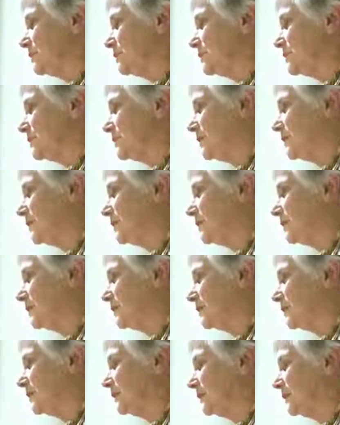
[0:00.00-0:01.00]
It was done in
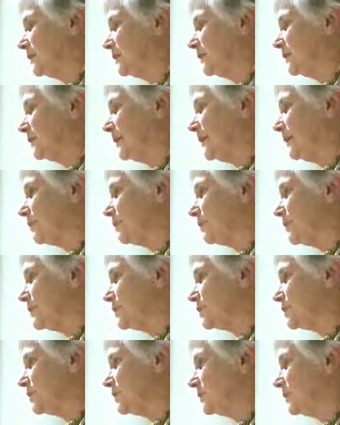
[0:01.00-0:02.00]

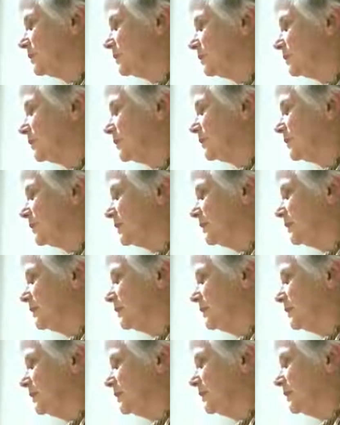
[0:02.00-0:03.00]
collaboration with
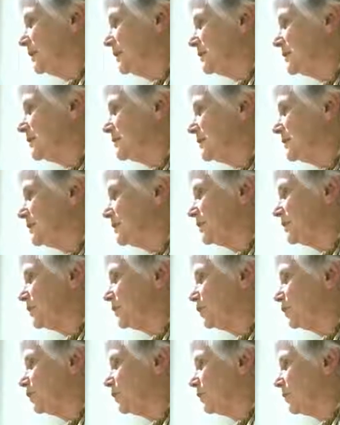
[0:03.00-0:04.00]
the
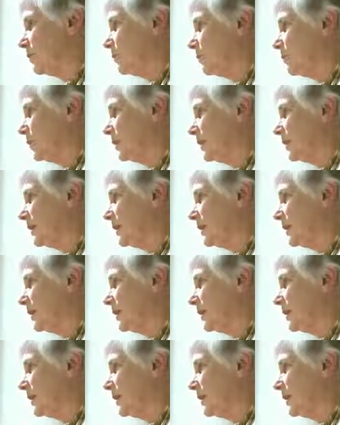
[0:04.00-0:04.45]
NCTQ report.